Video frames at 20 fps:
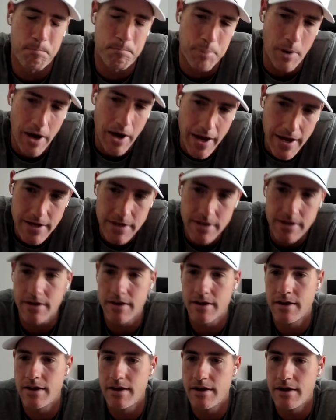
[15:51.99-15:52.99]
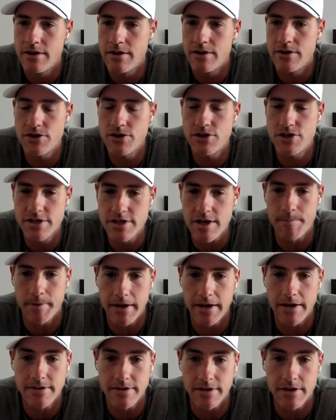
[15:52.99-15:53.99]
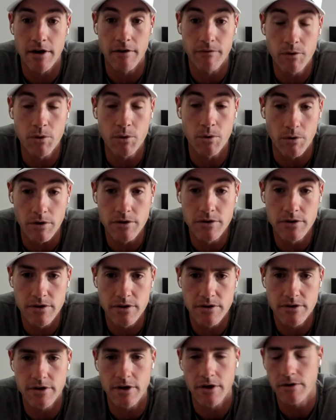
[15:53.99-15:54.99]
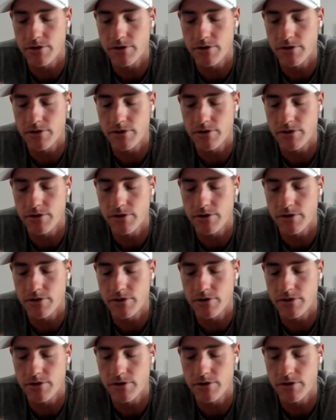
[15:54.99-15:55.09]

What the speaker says: but she's up against it, of course. So